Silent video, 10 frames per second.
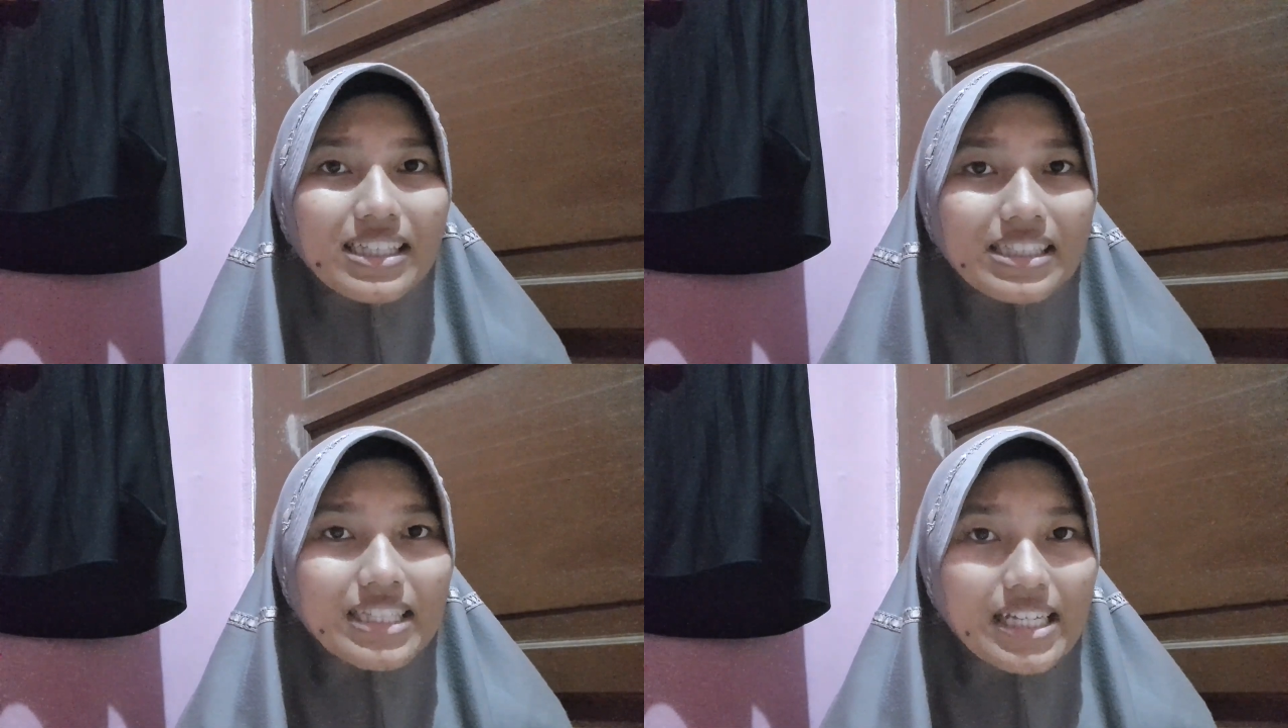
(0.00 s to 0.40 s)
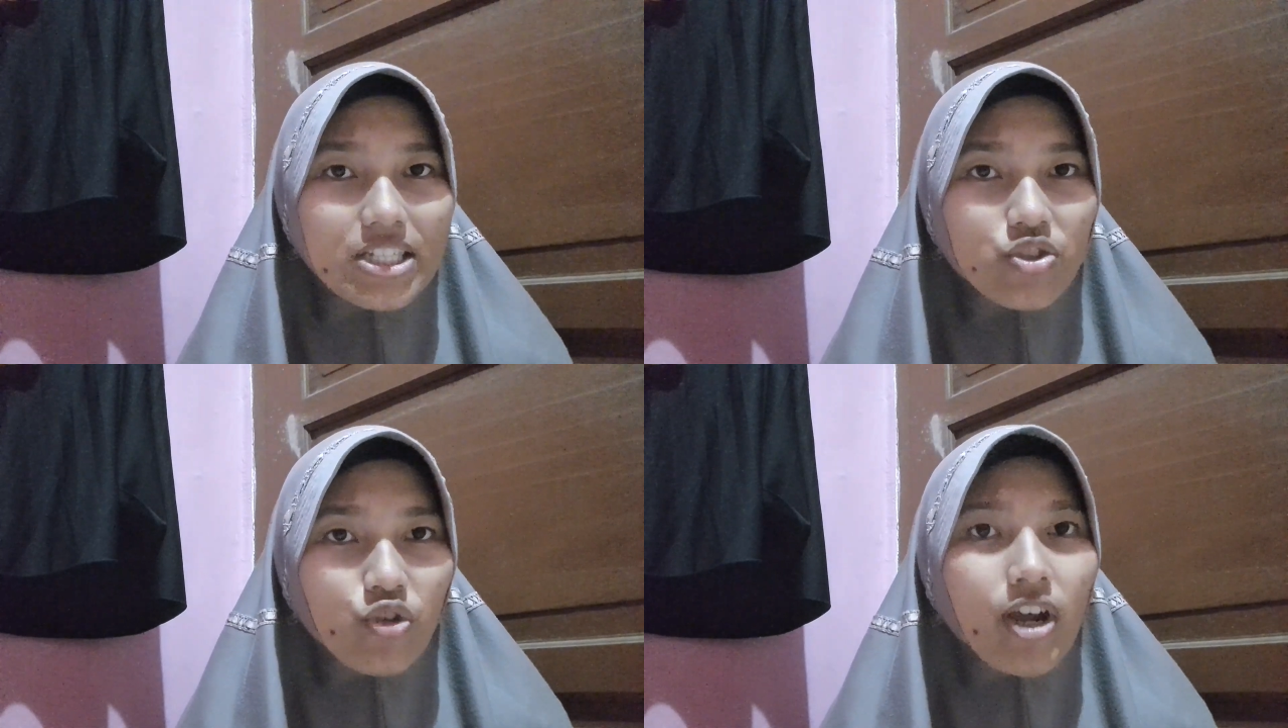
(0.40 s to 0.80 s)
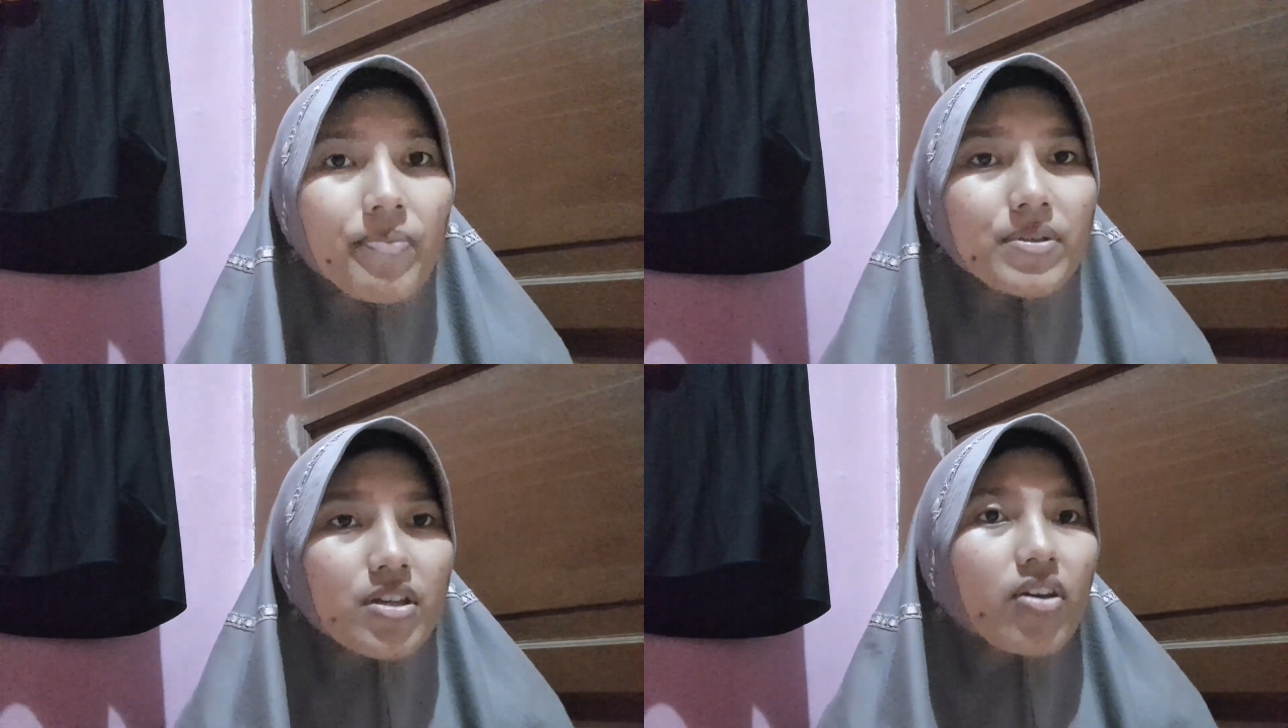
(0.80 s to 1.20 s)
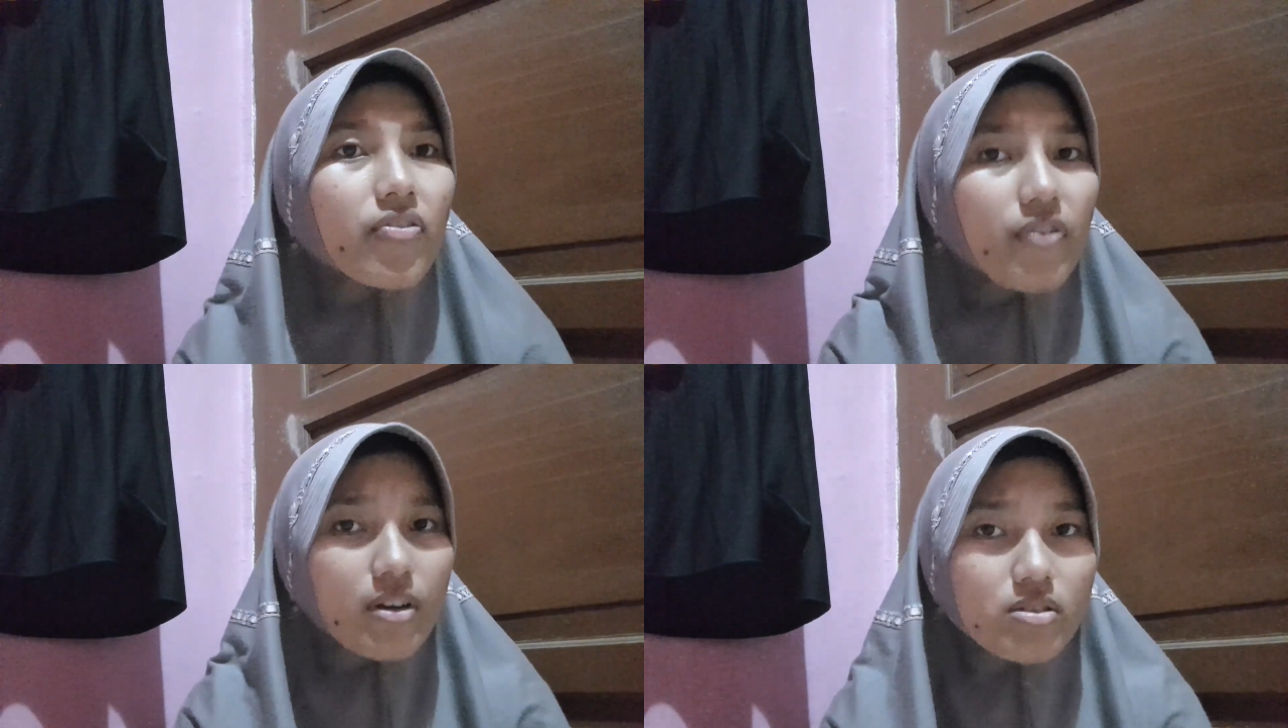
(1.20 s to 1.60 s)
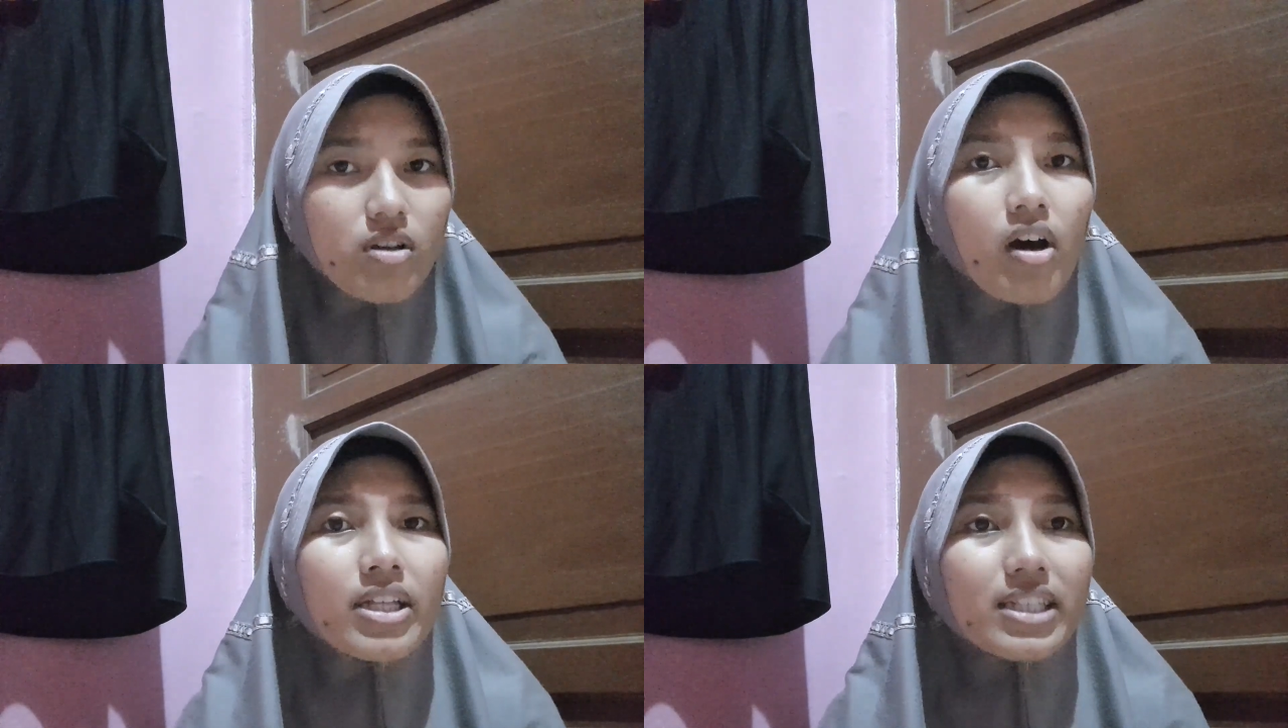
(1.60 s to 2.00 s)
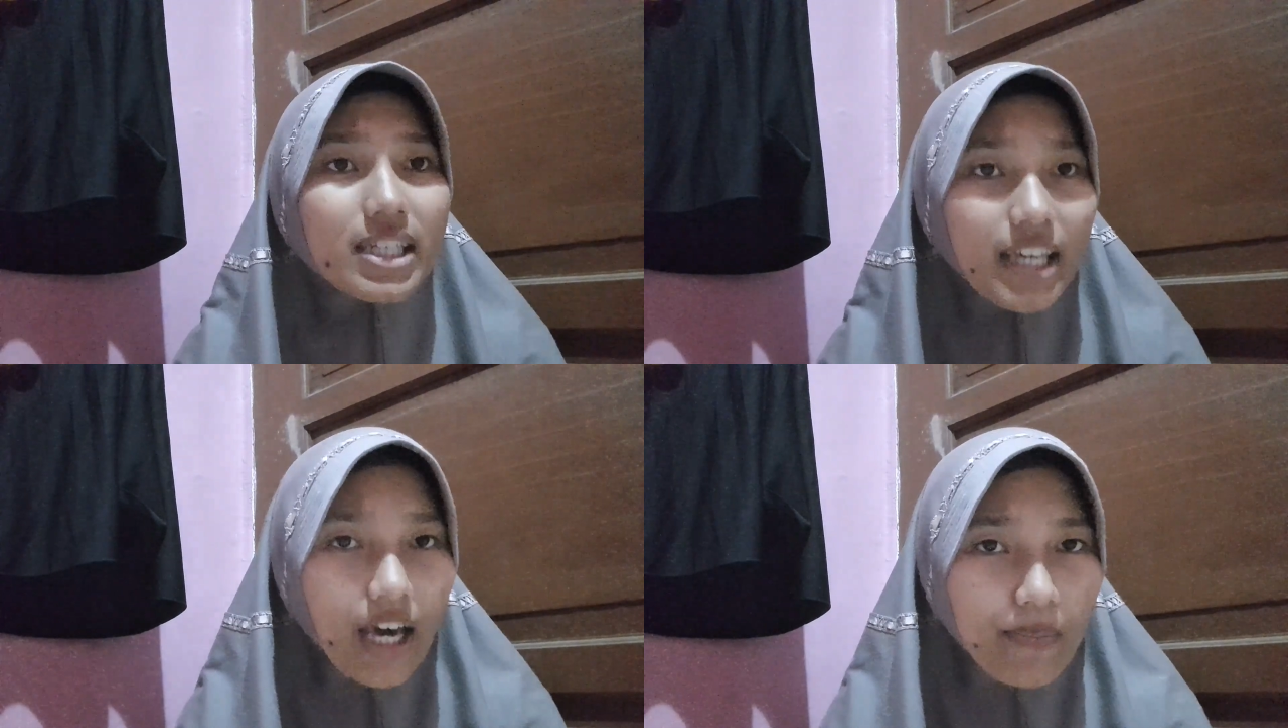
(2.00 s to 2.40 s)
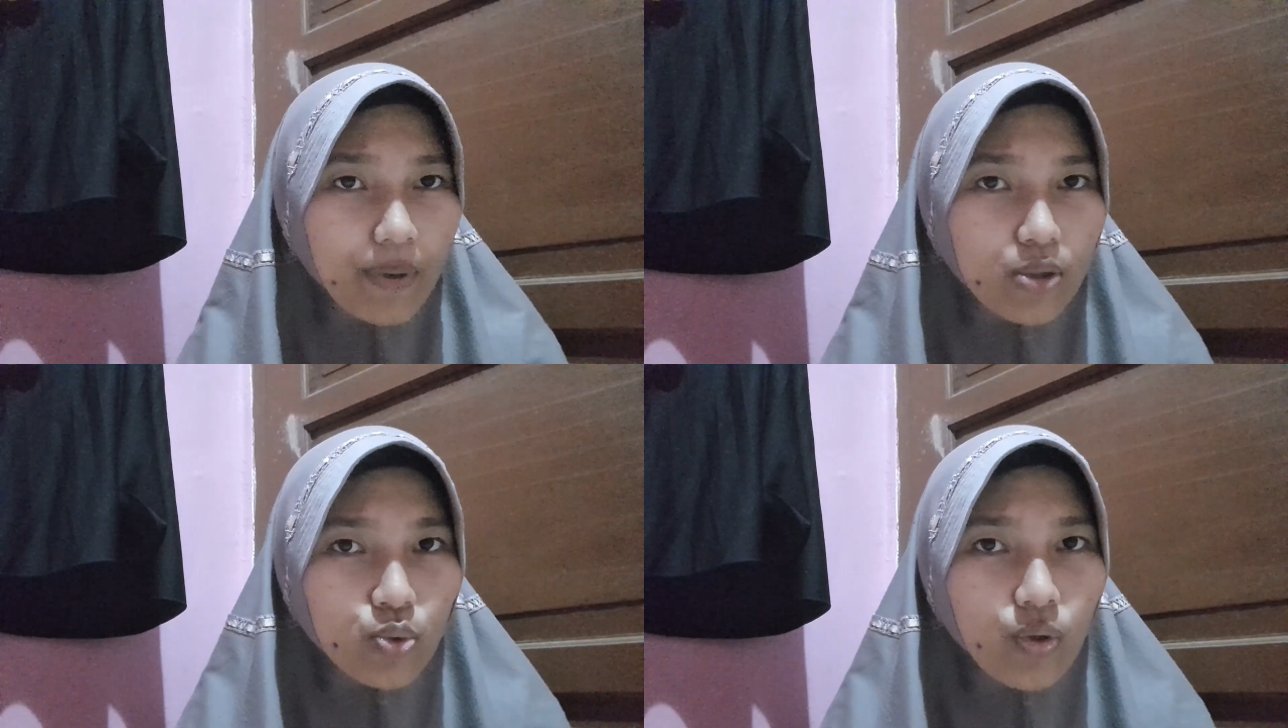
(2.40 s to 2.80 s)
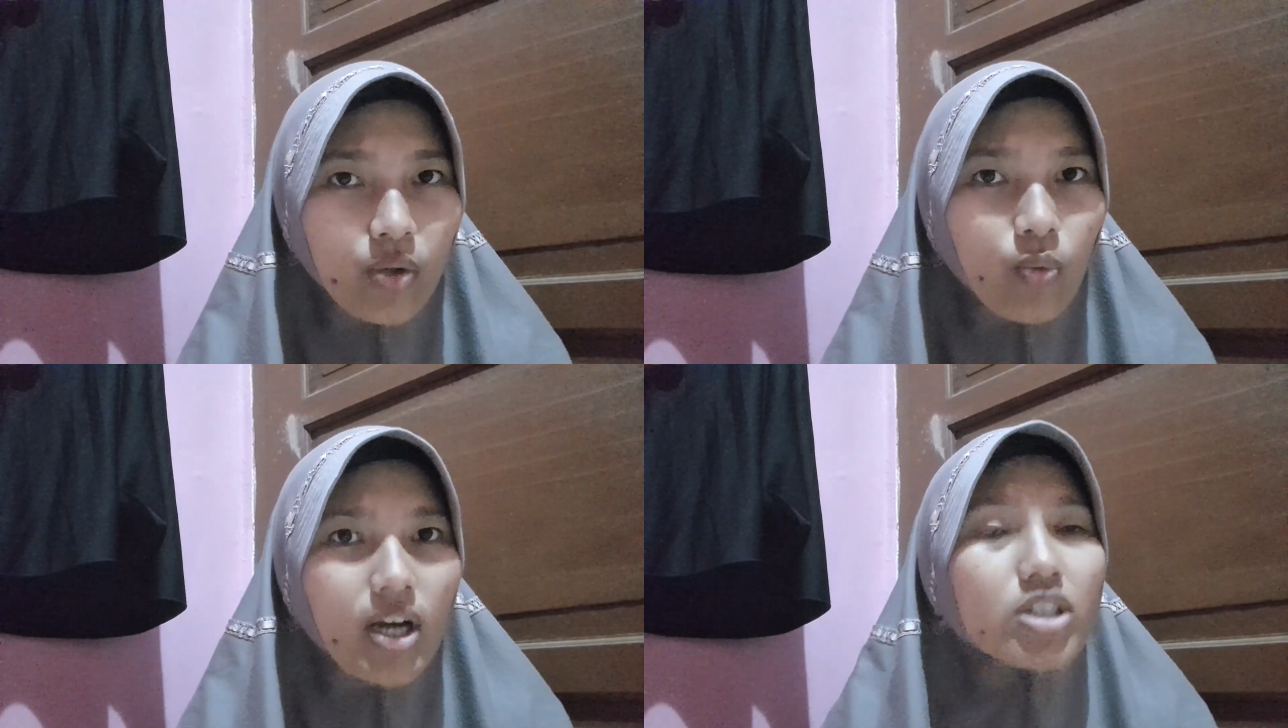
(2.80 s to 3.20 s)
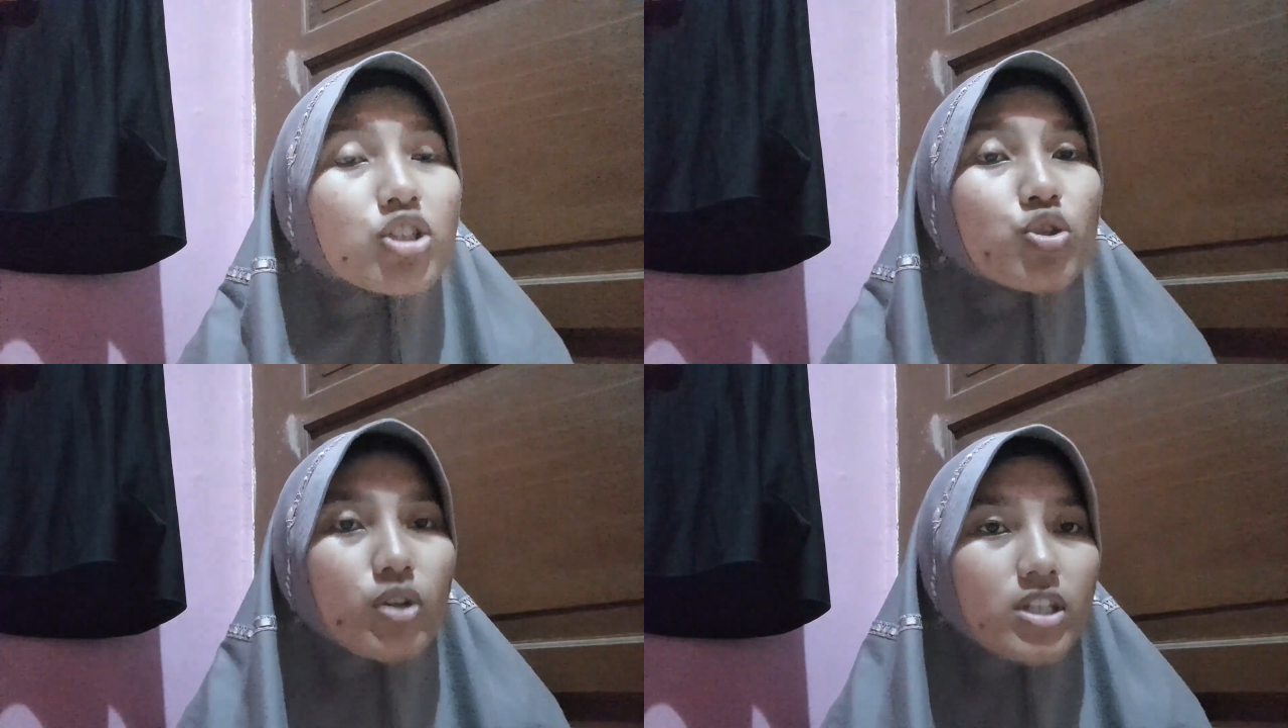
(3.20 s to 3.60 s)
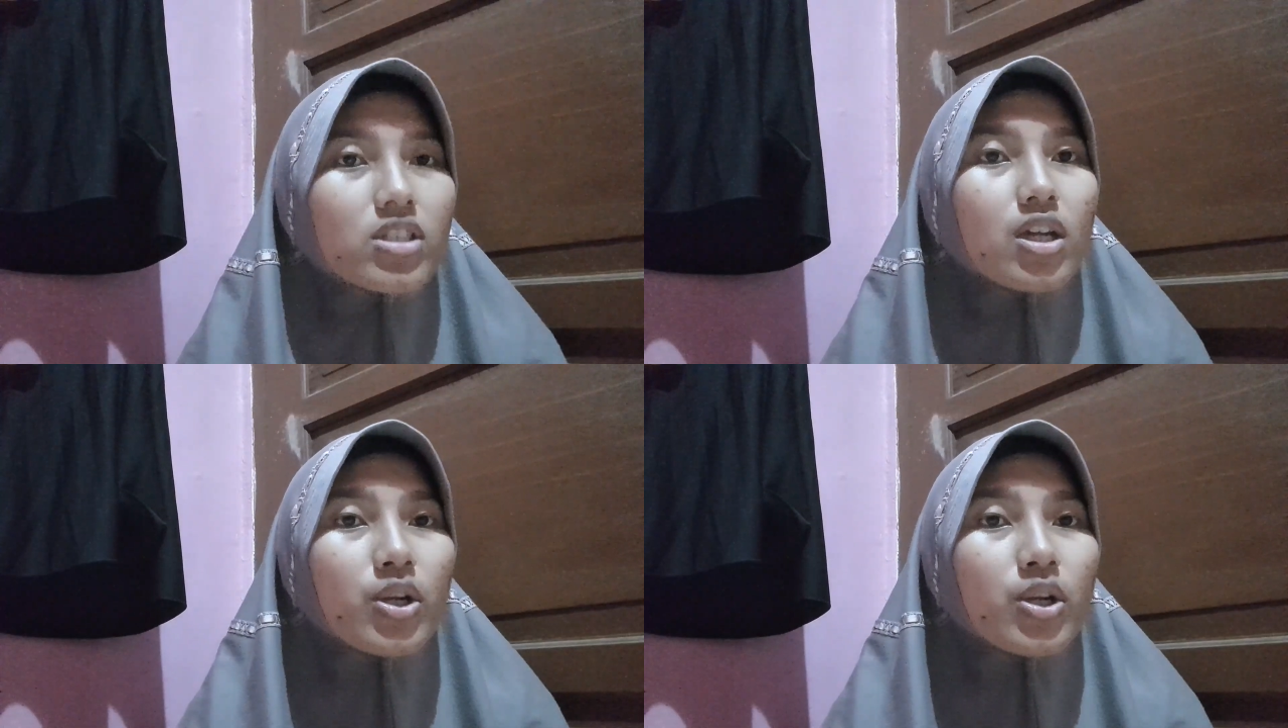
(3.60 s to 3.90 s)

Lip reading: This composite focus on the gap between what students